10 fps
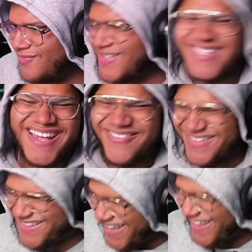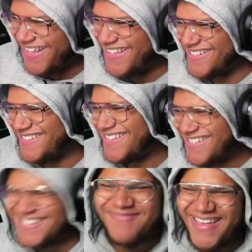It's, like, ridiculous.
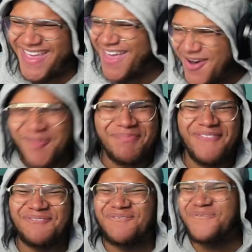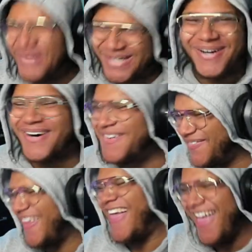This is my help?
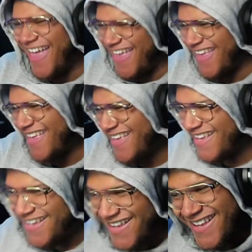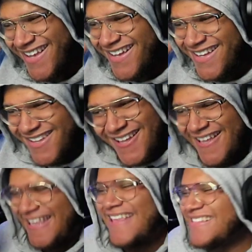Off. You're
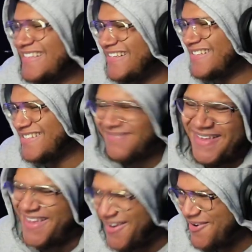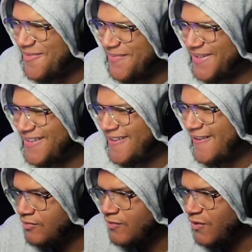like, this is my help.
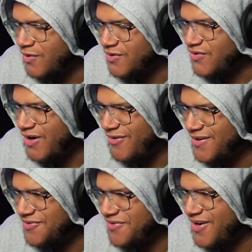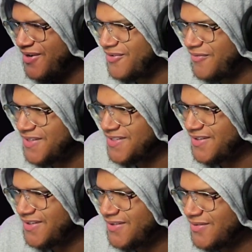Want to try rescuing our new
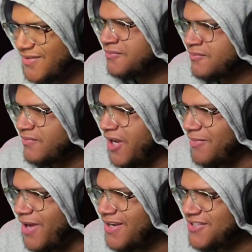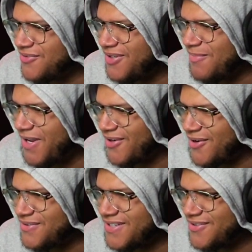visitor? Damn, Nanachi really about to
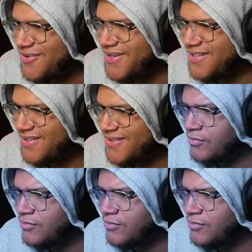coach us through this?